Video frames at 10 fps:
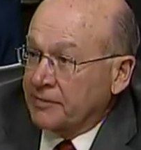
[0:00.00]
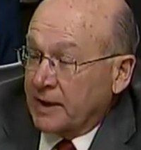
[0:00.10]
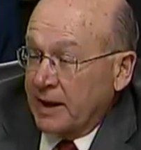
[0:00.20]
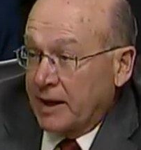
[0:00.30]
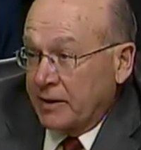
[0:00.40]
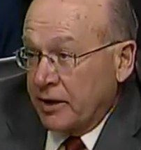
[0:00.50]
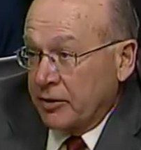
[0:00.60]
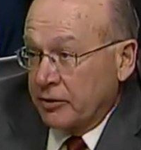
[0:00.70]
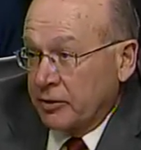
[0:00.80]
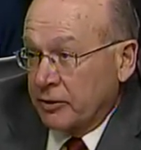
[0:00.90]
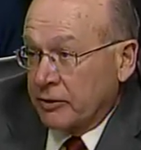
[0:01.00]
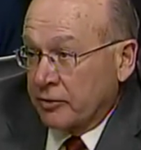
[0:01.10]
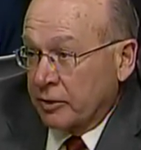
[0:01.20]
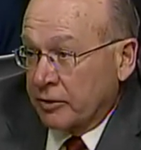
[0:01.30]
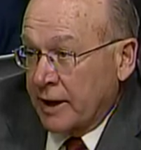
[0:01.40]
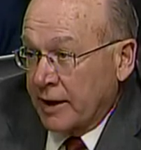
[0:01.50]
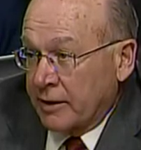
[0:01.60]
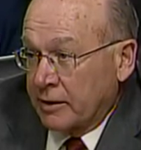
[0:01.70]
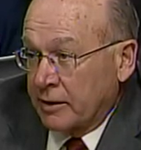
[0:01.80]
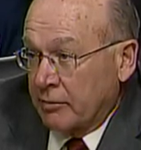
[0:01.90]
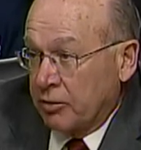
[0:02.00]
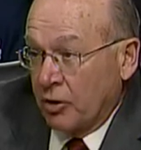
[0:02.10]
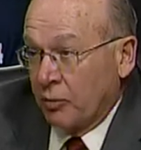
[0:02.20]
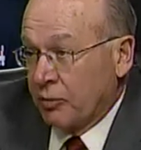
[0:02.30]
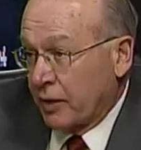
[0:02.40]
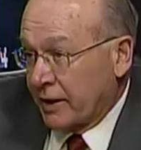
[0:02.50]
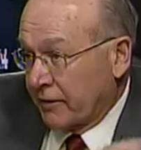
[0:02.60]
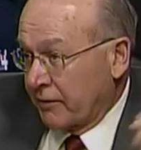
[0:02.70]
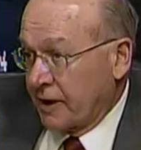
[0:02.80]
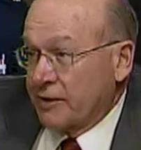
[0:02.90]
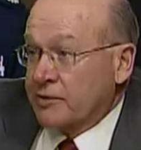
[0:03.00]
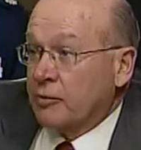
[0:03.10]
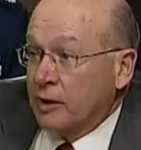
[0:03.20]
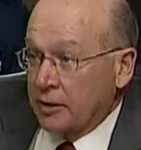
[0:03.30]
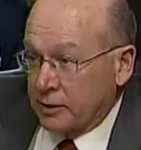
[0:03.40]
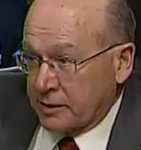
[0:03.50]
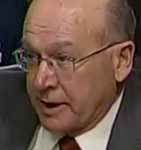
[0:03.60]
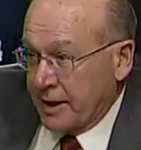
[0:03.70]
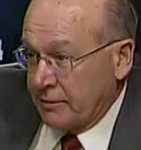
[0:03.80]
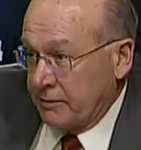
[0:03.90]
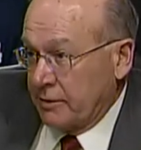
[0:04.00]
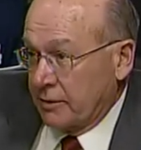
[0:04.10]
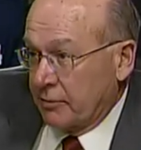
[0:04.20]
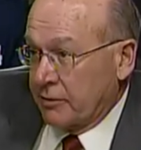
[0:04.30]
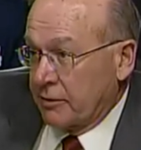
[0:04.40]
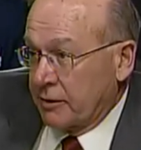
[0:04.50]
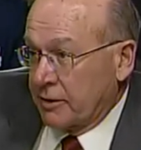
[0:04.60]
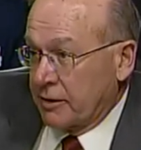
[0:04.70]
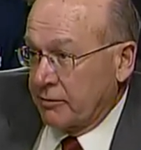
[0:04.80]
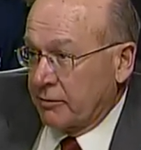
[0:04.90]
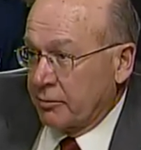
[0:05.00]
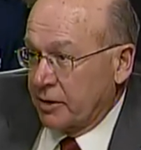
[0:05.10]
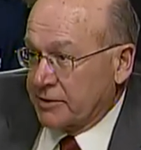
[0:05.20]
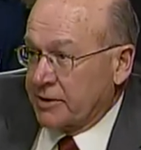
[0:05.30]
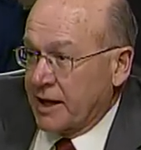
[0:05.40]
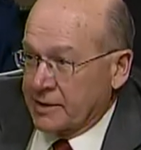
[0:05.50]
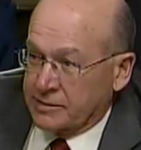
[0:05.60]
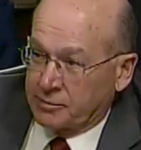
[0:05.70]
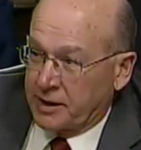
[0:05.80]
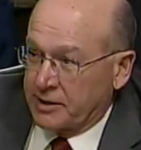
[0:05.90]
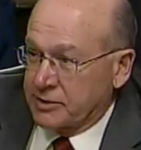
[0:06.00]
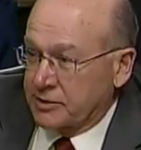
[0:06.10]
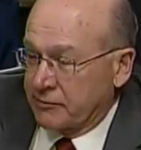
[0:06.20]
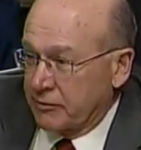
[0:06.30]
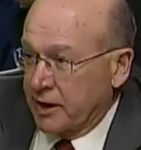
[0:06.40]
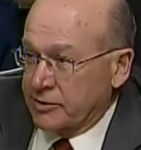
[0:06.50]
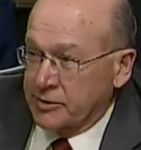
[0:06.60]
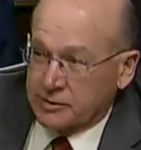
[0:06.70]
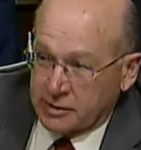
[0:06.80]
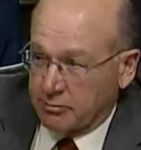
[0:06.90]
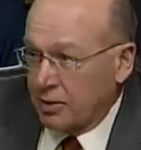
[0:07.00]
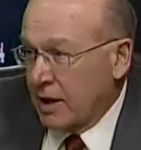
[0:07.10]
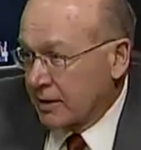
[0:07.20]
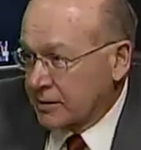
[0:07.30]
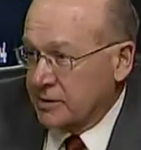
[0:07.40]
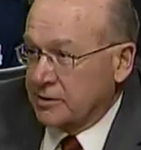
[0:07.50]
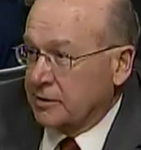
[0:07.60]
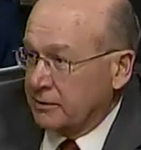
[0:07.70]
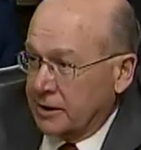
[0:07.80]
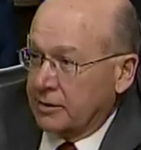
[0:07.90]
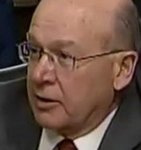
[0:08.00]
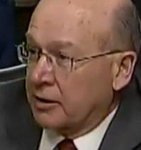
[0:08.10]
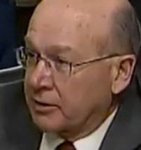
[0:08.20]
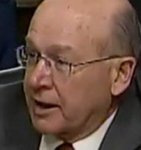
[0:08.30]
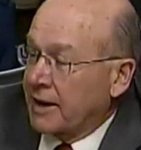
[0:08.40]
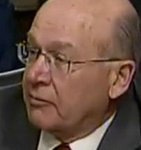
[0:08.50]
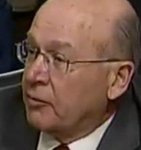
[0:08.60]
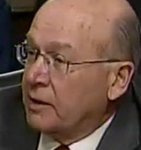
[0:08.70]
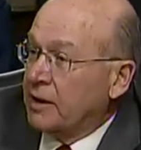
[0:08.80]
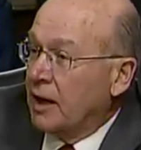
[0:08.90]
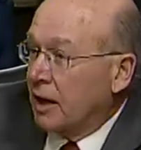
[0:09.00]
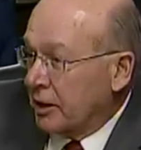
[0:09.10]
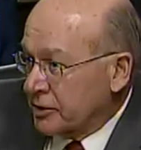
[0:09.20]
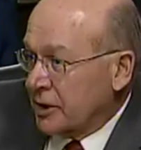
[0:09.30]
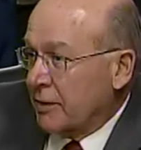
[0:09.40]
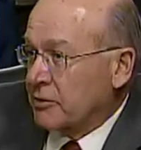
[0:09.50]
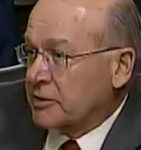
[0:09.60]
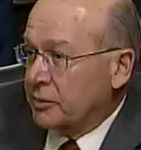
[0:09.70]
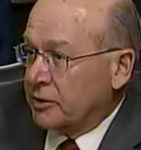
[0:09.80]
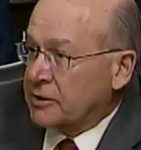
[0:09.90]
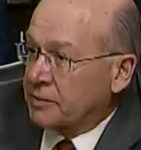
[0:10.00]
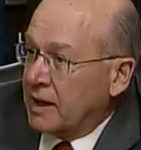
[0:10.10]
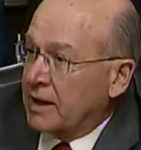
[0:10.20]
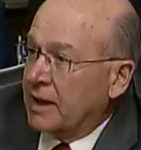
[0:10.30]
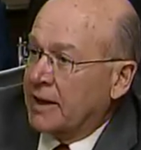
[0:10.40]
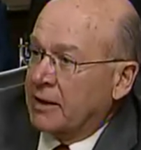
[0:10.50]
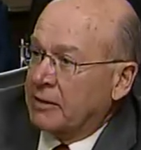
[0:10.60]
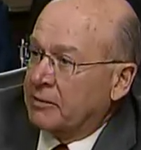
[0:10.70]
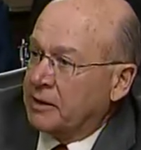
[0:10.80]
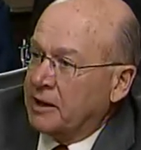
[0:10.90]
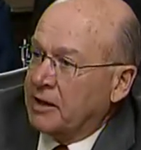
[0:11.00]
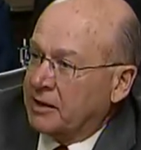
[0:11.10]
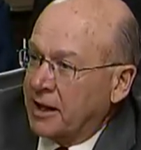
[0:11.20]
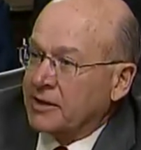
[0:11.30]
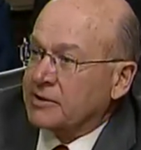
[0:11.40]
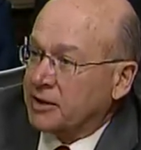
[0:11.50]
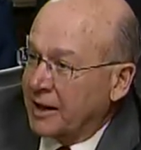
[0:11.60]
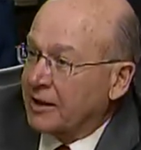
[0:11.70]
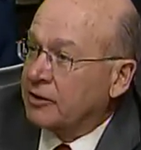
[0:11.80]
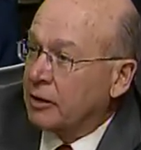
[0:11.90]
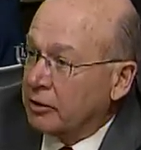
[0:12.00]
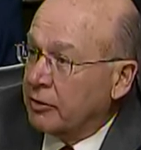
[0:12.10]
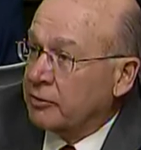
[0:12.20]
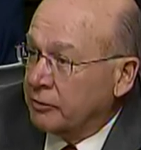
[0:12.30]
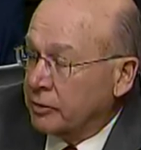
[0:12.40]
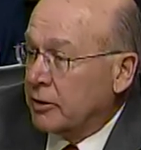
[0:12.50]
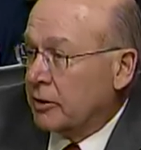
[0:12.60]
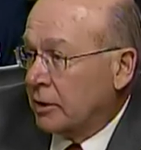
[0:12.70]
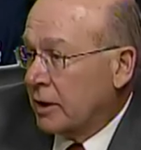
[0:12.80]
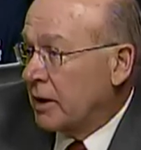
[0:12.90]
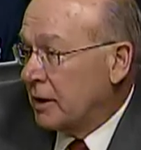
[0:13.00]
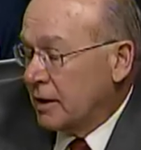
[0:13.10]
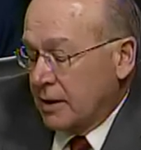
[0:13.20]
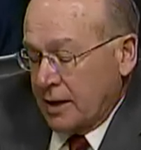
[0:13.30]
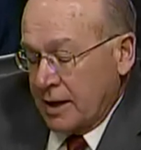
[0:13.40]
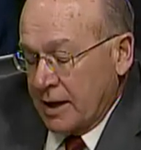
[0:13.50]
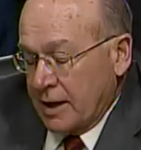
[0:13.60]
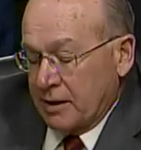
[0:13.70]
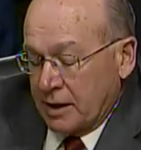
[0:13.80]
And they couldn't do the drill down in the whole breadth of things that we looked at, 30+ thousand pages of directions and policies and all of that. Our job was to put the spotlight on the key things that they could go do in a hurry. And